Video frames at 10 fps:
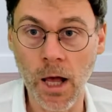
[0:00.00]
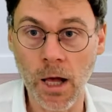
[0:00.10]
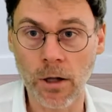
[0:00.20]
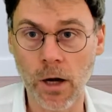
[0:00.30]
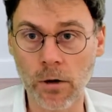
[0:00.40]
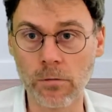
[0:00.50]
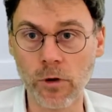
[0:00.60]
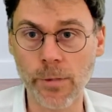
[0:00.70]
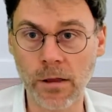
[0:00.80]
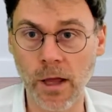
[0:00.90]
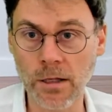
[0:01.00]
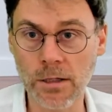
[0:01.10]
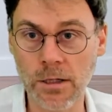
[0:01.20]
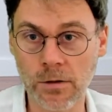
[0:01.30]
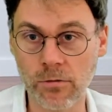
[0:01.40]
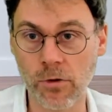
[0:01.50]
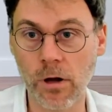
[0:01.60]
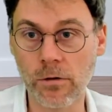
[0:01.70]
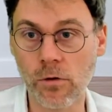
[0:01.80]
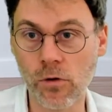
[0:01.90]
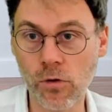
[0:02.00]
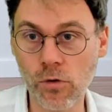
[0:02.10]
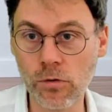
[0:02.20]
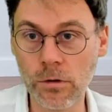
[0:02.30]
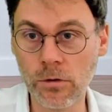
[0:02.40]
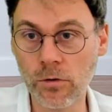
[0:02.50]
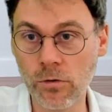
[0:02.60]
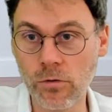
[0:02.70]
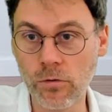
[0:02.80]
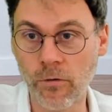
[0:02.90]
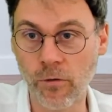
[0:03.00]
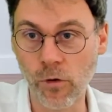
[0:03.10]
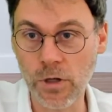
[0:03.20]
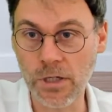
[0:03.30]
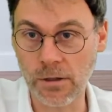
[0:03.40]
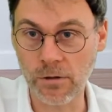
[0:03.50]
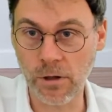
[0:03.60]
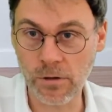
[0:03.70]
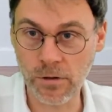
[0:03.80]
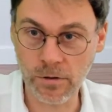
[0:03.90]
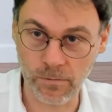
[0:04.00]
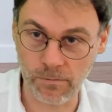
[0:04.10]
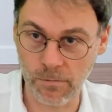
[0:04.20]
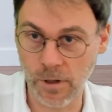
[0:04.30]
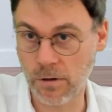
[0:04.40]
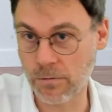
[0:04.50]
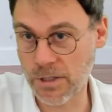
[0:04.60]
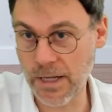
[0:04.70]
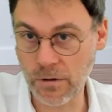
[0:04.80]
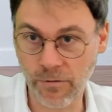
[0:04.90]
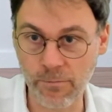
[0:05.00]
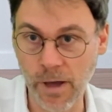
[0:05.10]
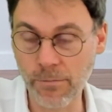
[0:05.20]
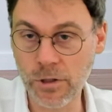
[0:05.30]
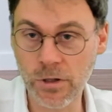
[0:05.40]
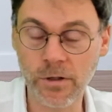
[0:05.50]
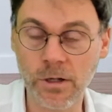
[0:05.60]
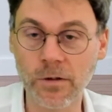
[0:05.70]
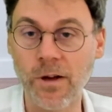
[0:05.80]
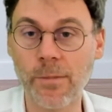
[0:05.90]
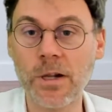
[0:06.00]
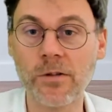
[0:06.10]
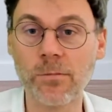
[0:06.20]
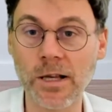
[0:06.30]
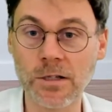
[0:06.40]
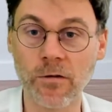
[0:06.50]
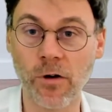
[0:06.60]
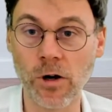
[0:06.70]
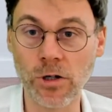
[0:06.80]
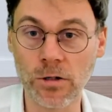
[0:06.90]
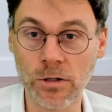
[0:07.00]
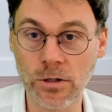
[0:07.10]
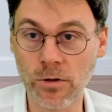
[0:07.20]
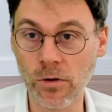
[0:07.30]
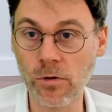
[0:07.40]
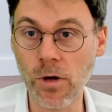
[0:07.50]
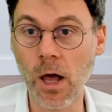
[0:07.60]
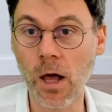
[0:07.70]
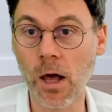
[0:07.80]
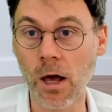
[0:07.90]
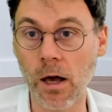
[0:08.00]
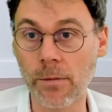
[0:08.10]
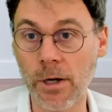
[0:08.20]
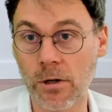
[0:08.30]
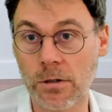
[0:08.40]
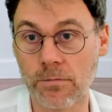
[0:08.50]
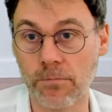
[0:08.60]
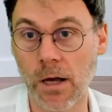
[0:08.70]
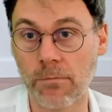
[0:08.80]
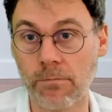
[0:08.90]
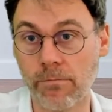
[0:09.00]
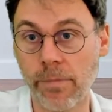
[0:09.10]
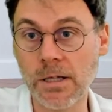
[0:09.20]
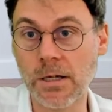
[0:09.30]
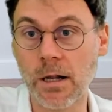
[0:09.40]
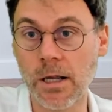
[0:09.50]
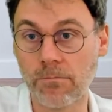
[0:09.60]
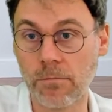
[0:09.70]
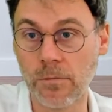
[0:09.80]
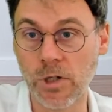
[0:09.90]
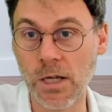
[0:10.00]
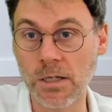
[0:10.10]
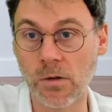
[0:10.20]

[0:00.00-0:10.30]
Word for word: Now, you might think this is rather cruel to force yet another uh, set of members of the, the family of the Bessel functions to you, uh, because yeah, basically j's and